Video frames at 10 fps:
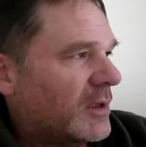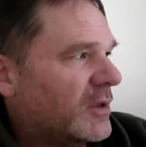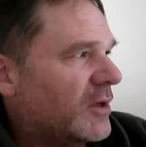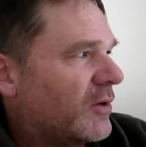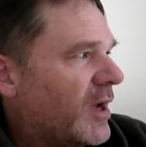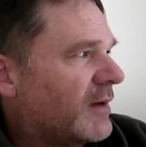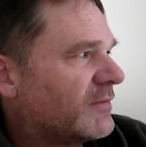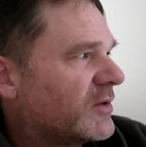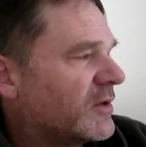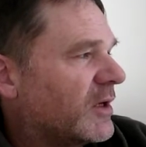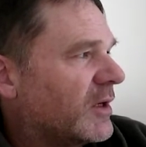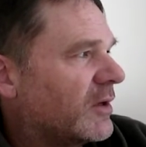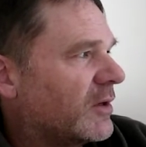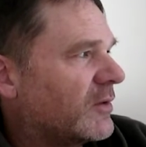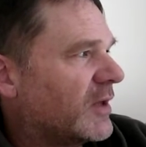year after
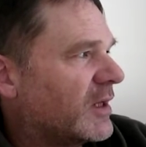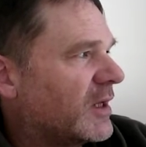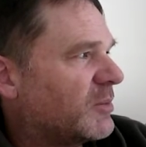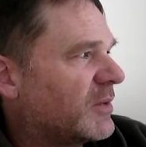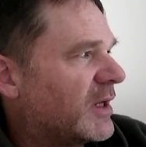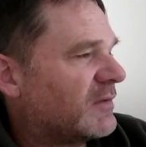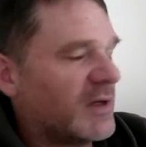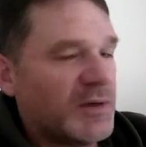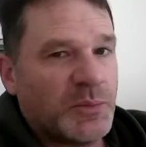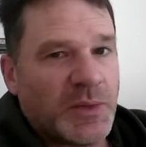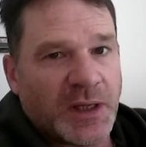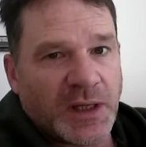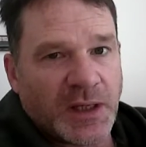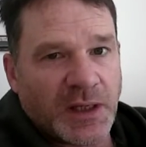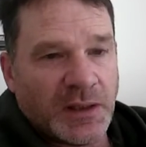year, they keep giving
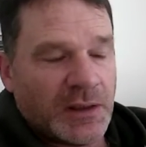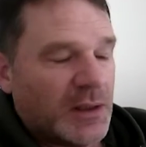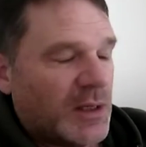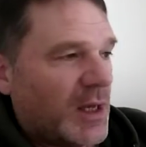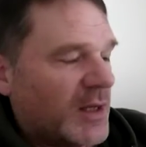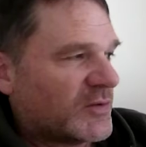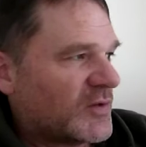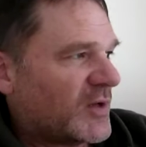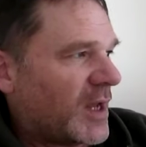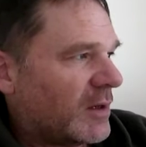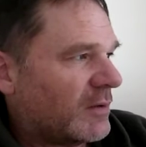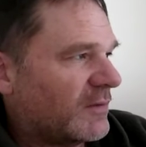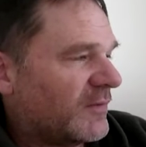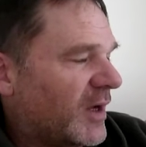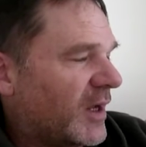me as a
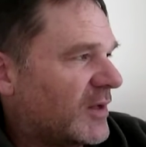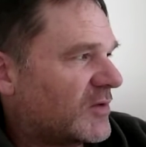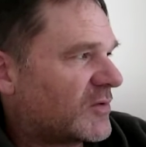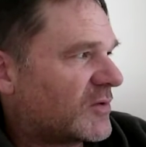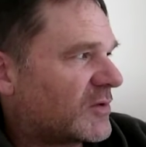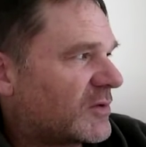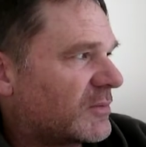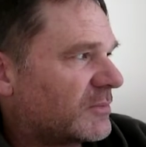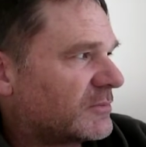sacrifice.